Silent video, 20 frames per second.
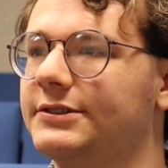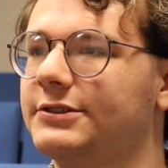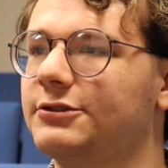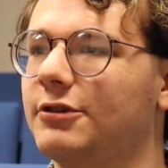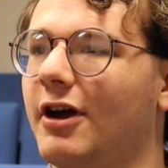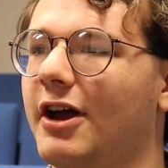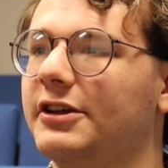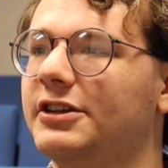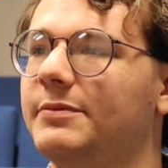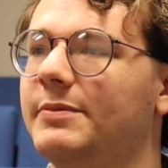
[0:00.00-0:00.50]

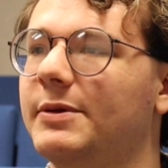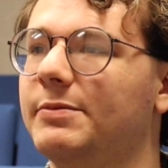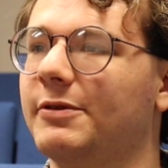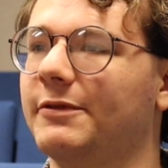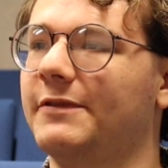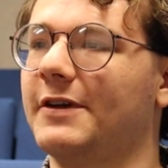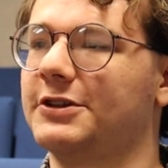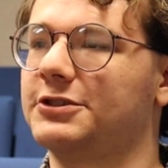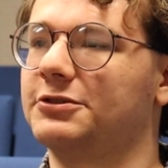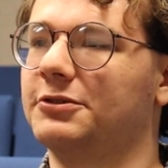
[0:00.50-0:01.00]
trying to be
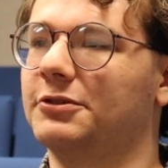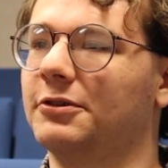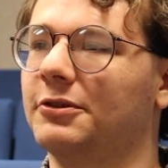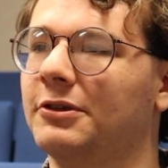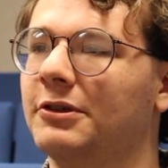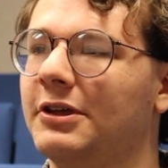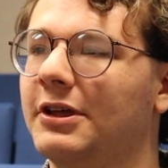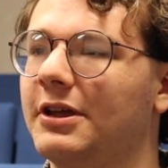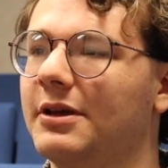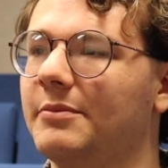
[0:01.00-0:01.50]

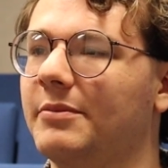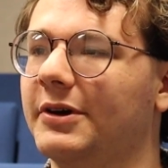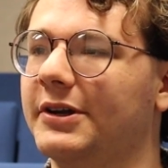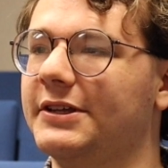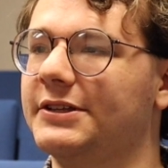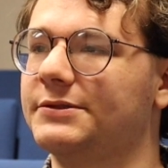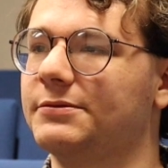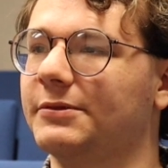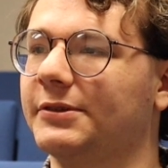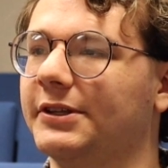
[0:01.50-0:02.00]
professional, but
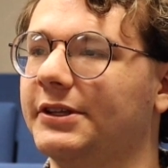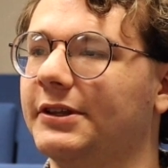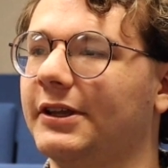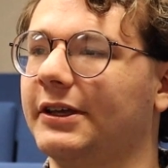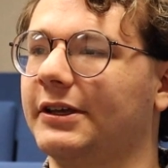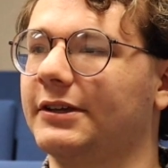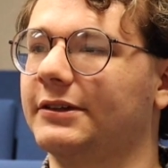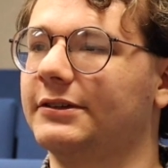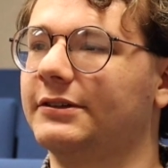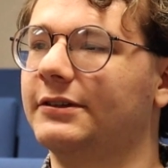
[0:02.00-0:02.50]
he's really
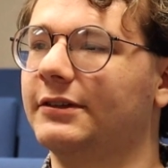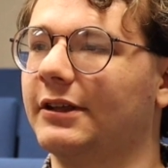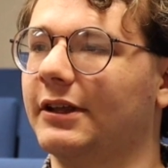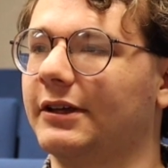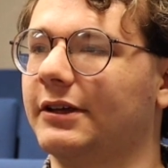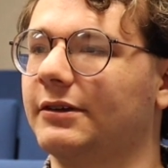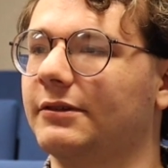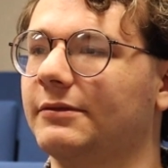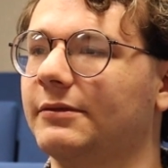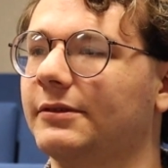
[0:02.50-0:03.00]

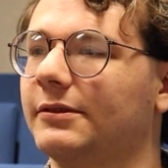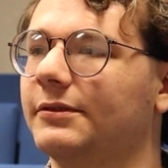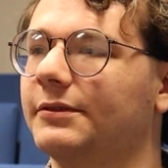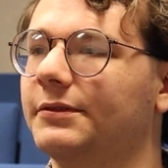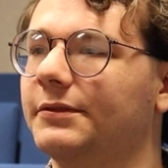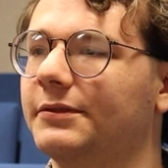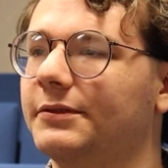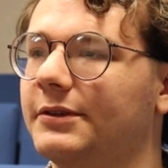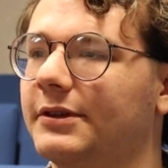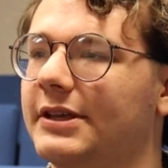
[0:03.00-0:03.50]

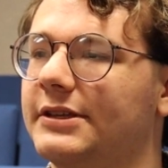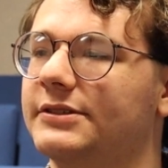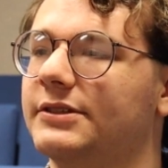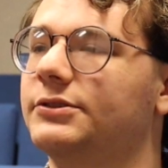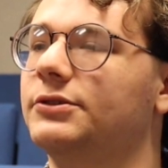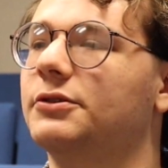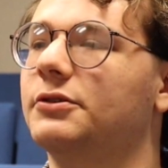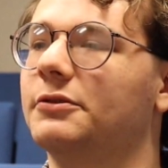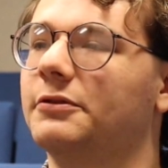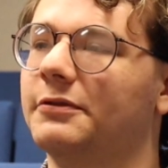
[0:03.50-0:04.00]
he's a
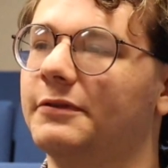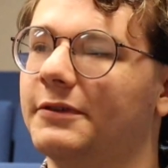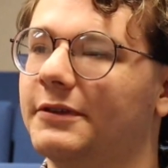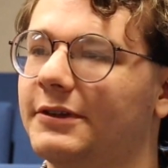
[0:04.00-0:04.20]
doof.